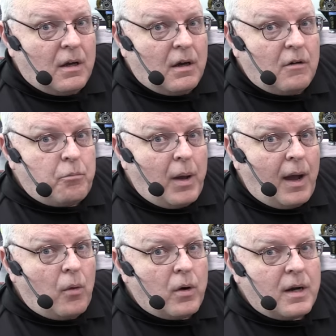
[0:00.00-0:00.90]
of
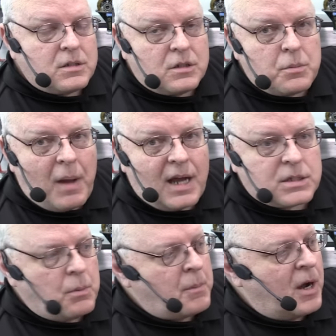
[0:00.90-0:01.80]
power as its
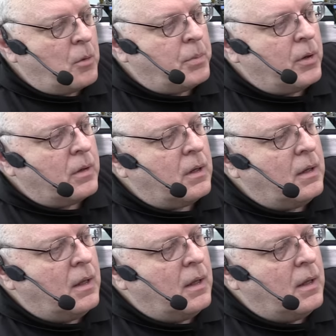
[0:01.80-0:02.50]
maximum output.